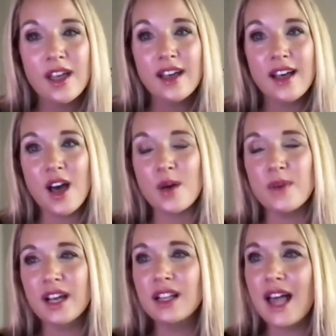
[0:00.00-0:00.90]

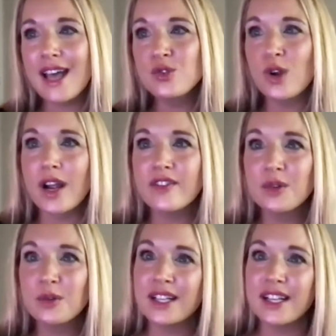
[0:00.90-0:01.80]
A class where
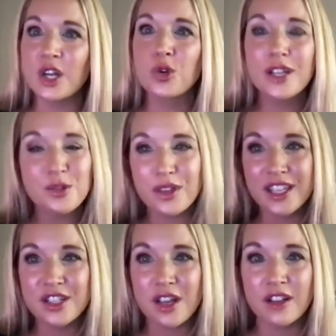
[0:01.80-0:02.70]
everyone agrees with
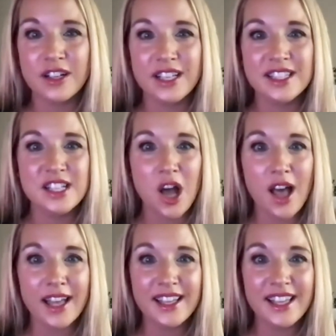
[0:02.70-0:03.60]
each other is
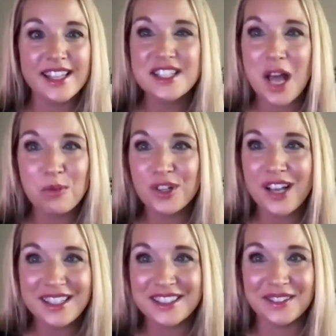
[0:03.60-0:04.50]
not
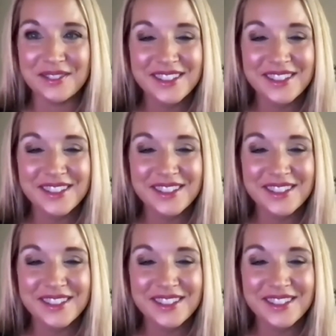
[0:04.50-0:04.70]
productive.